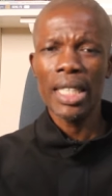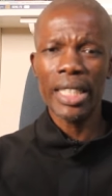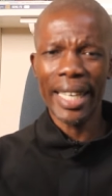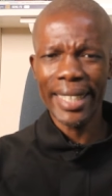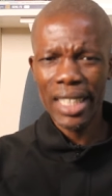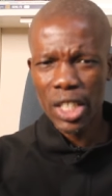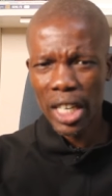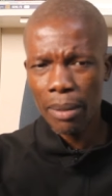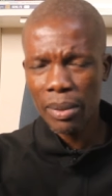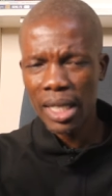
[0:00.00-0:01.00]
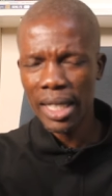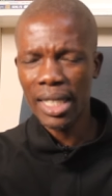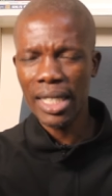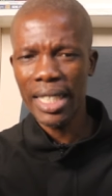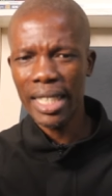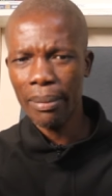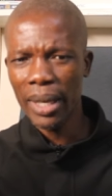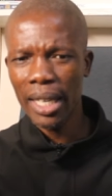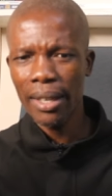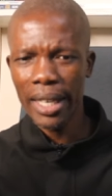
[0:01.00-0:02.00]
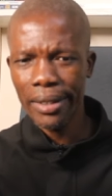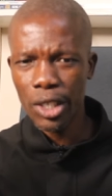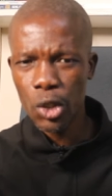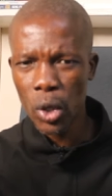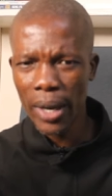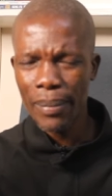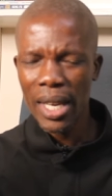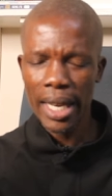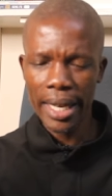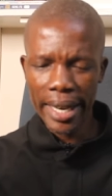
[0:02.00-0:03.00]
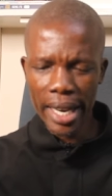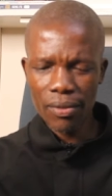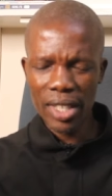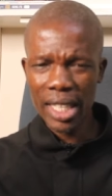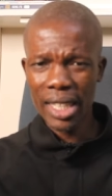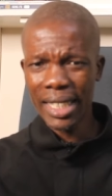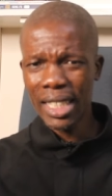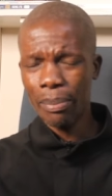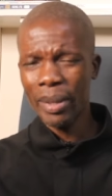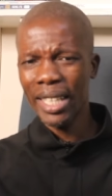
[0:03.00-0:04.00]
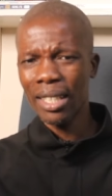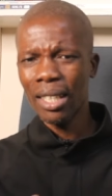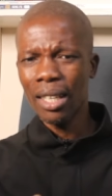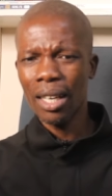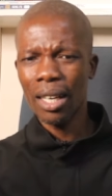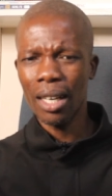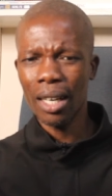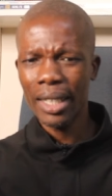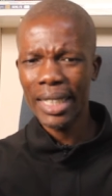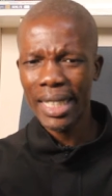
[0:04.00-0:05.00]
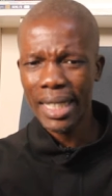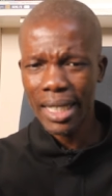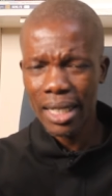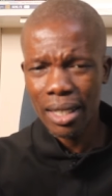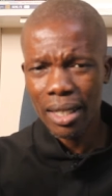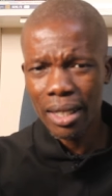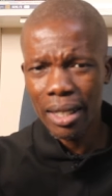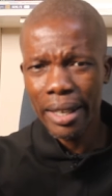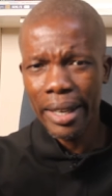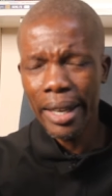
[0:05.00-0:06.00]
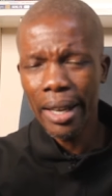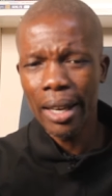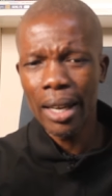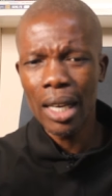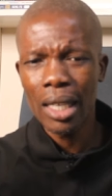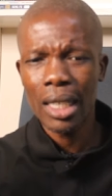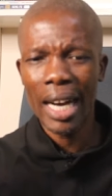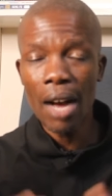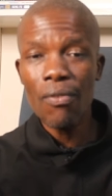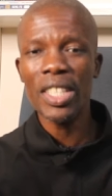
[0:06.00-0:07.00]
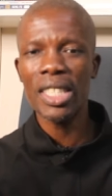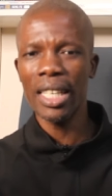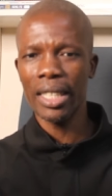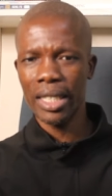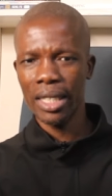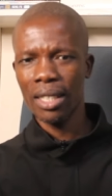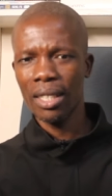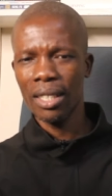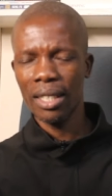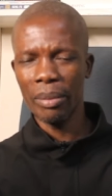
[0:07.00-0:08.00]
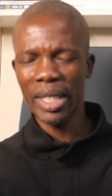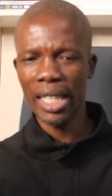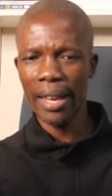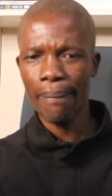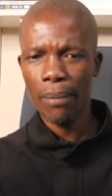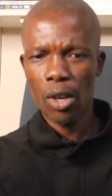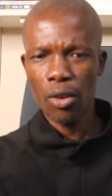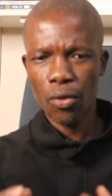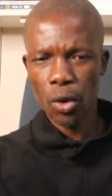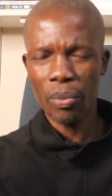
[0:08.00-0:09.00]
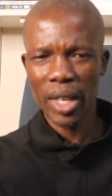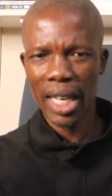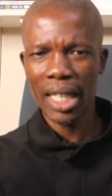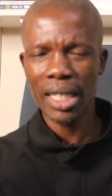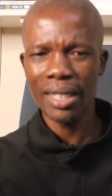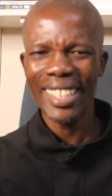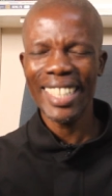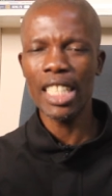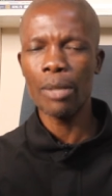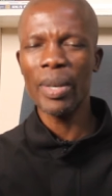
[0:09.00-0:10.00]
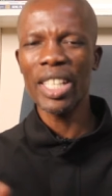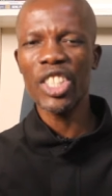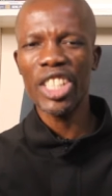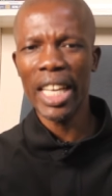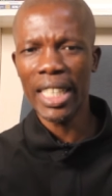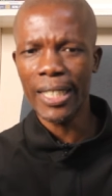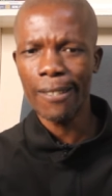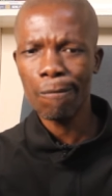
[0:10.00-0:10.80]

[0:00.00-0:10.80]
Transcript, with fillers: giant tribes, that is the Ndebele and the Shona, and everything that is being uh, uh, harvested, let me say, from the country is being shared